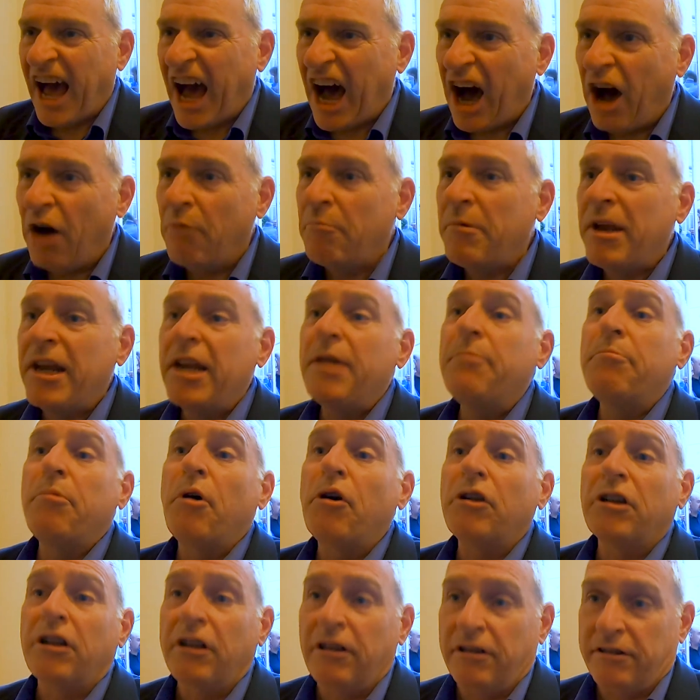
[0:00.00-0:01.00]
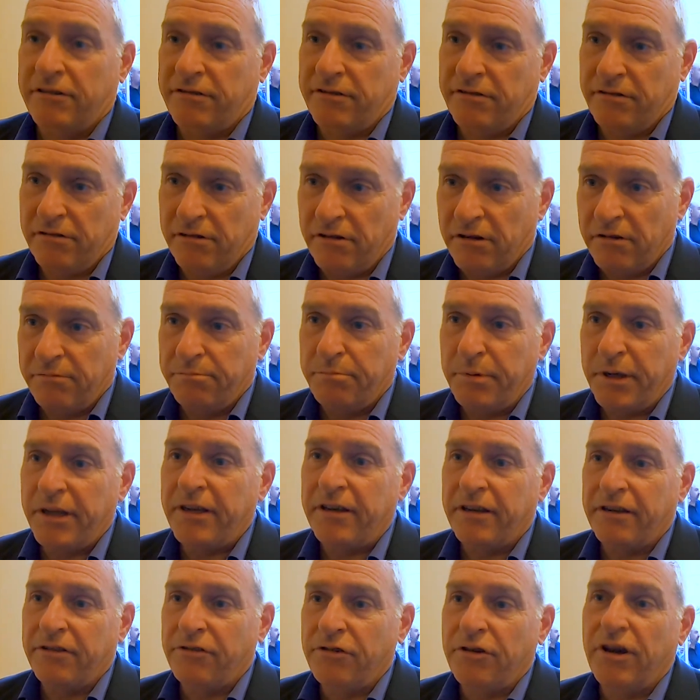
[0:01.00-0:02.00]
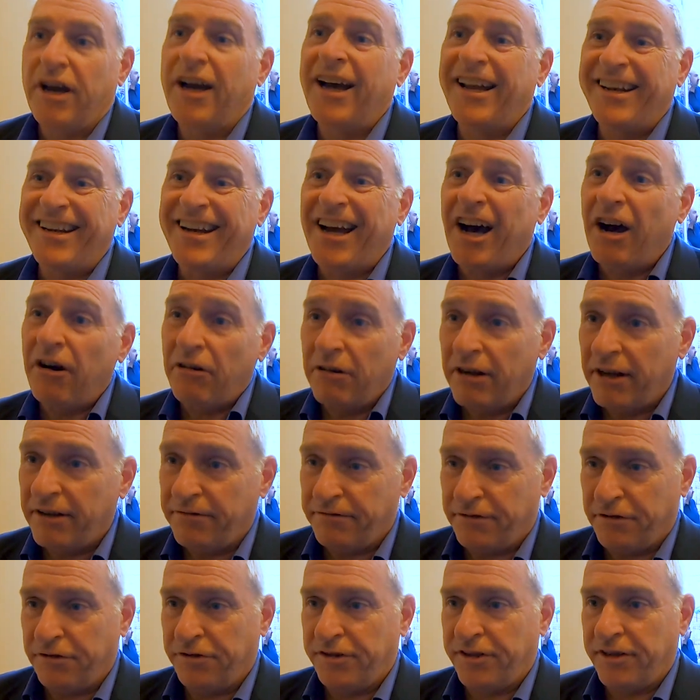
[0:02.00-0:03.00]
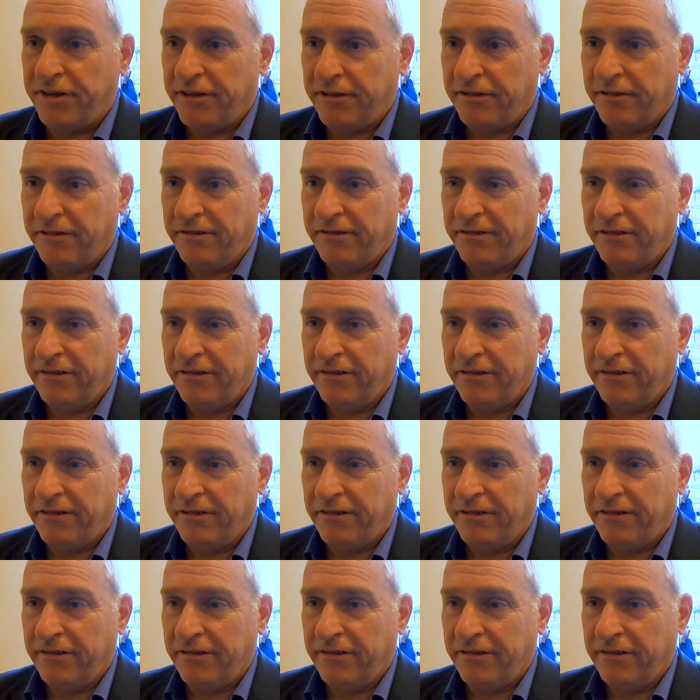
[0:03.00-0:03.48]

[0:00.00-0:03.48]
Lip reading: how many bottles of beer do I now have to sell